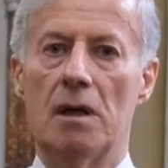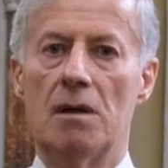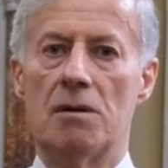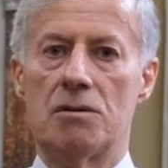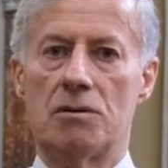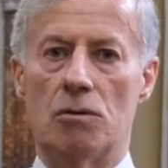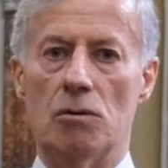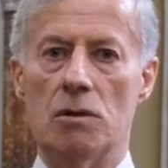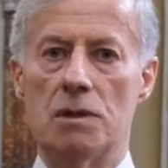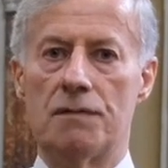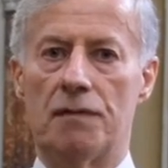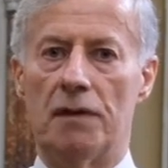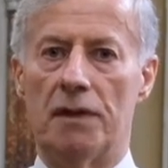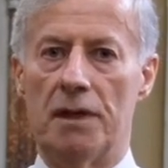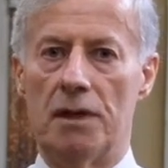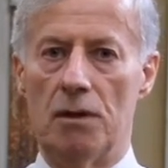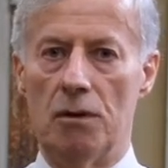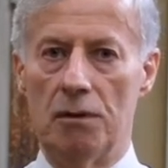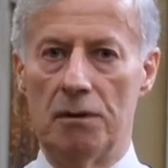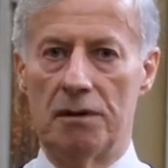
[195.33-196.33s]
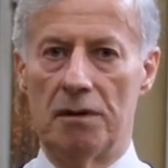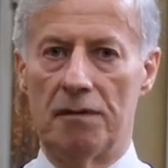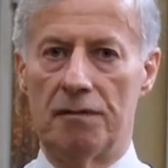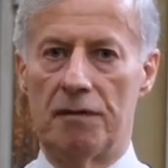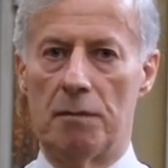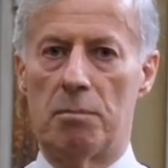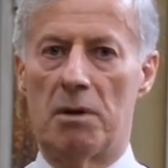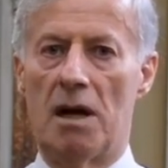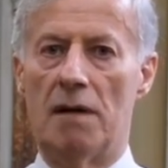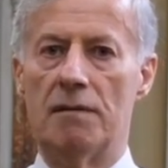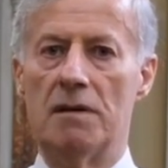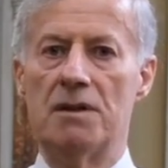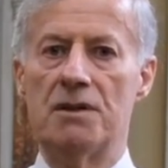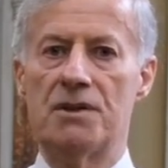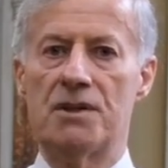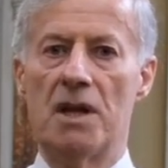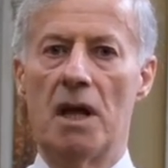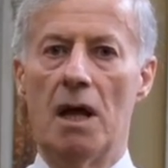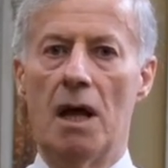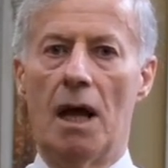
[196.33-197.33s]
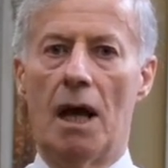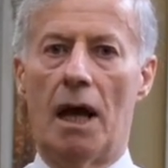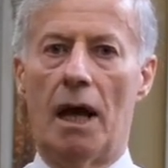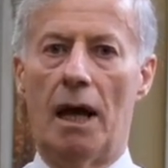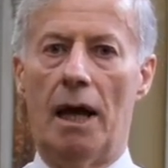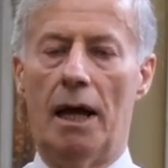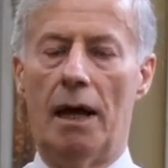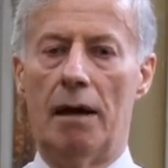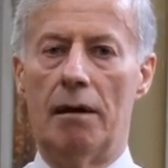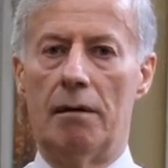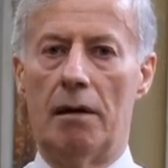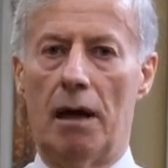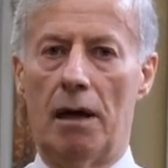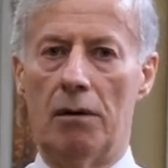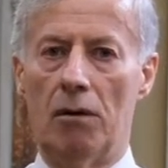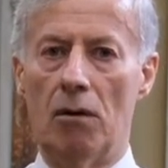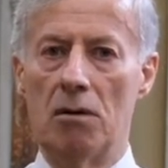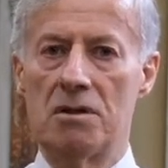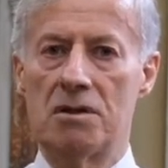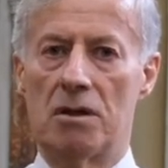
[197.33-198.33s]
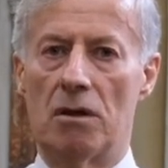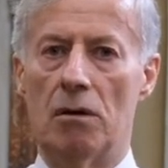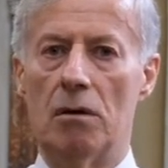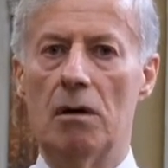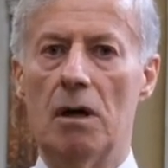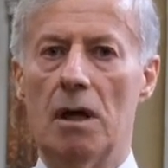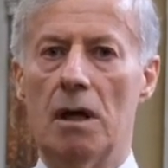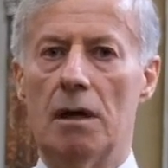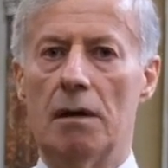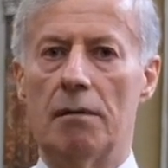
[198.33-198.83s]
schools for the youth of the province, and also